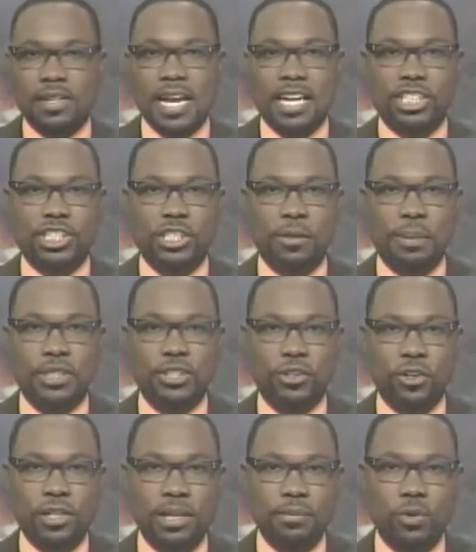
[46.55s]
National
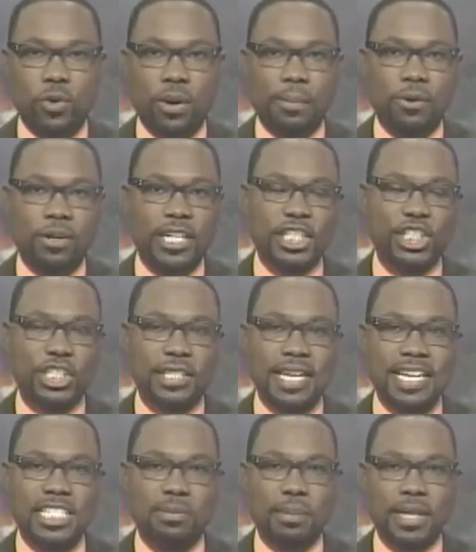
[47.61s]
Petroleum Corporation
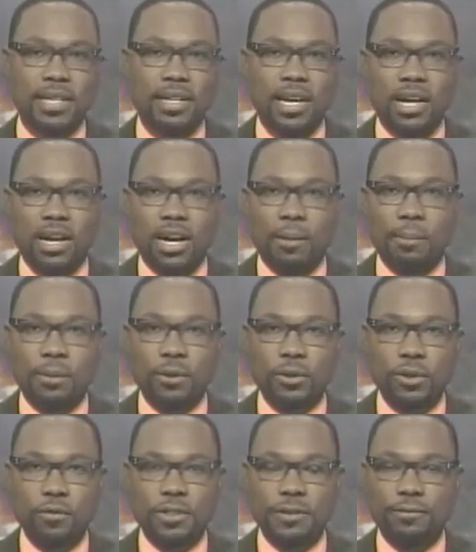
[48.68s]
has been
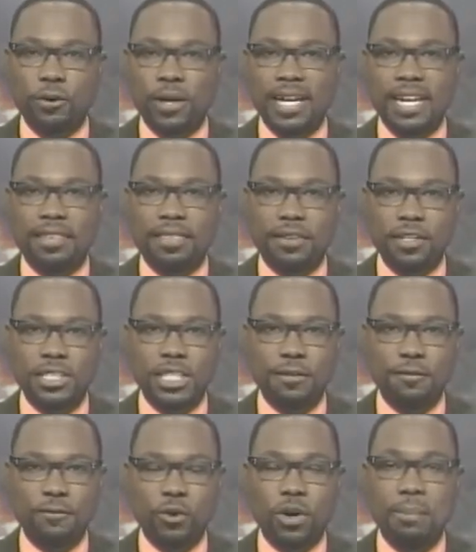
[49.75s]
approved for a
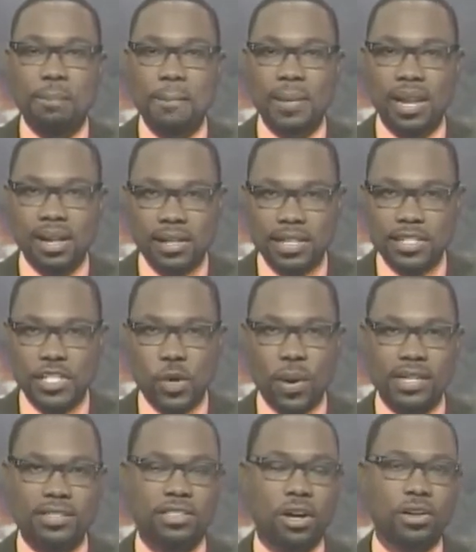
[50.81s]
34 million
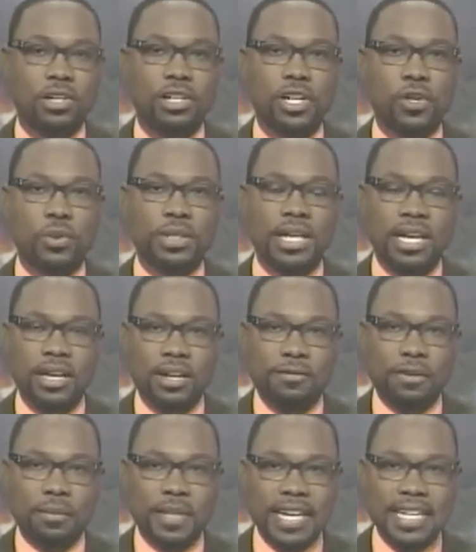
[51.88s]
US dollar loan
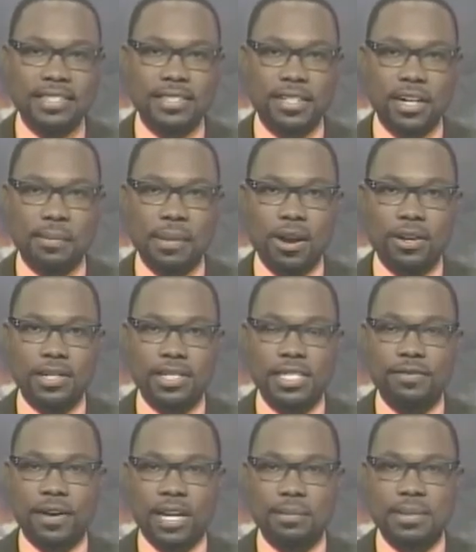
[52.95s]
from the Inter-American
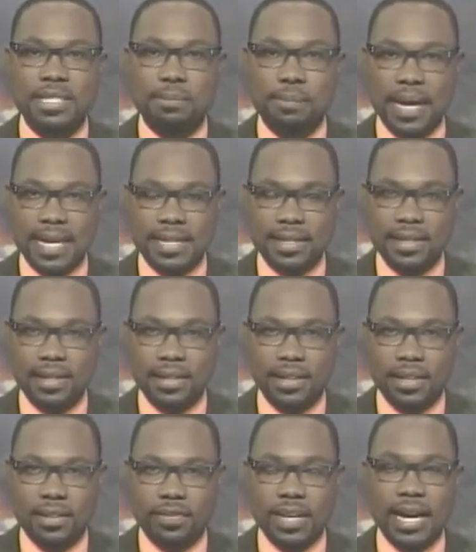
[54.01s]
Development Bank.
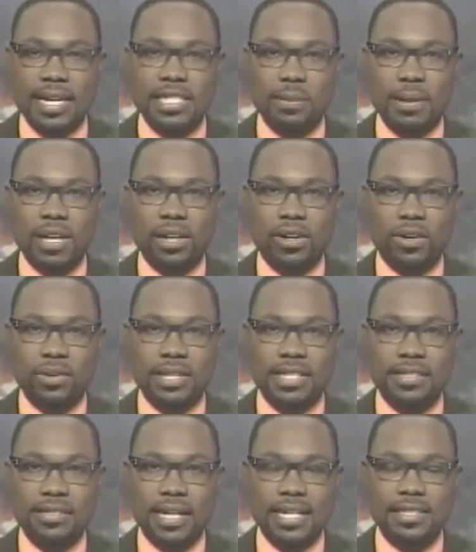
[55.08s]
The IDB loan
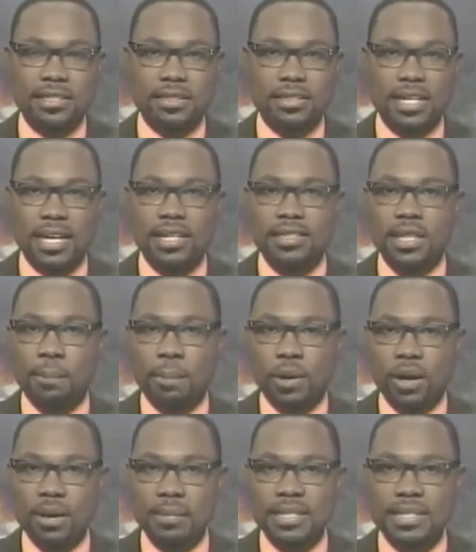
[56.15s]
is titled
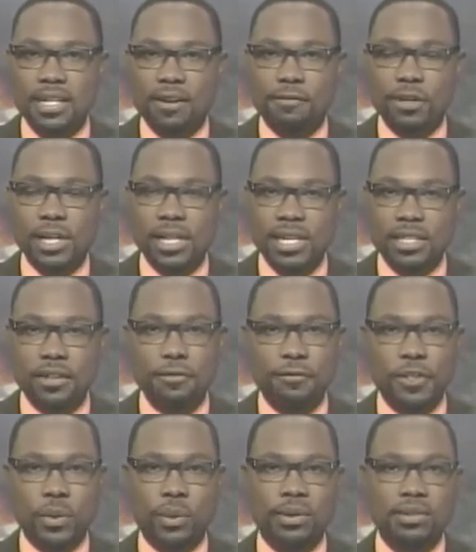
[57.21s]
Deployment of Cleaner
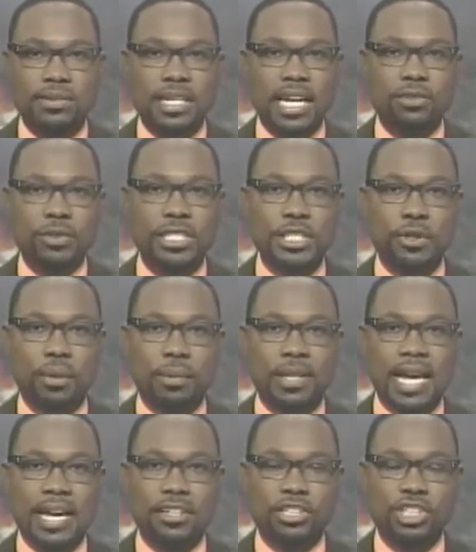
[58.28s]
Fuels and
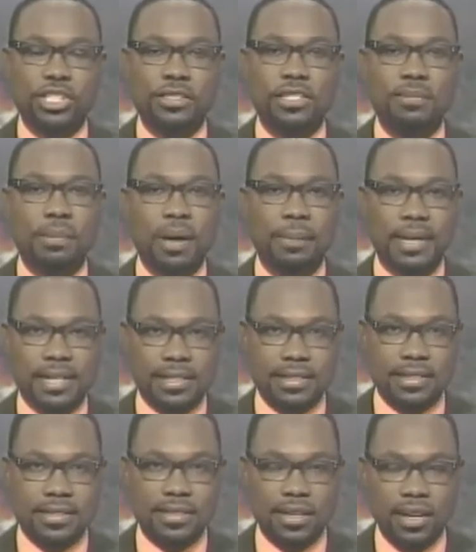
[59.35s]
Renewable Energies in
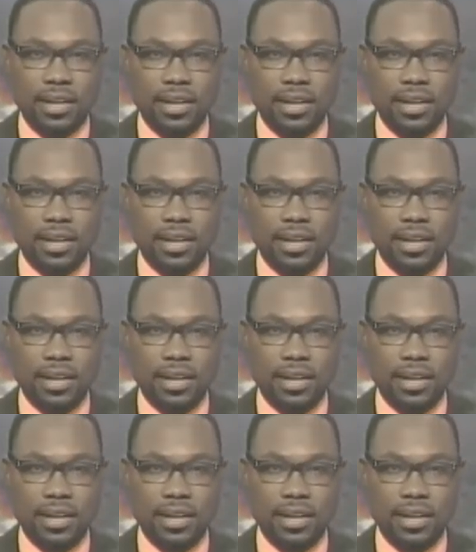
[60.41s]
Barbados.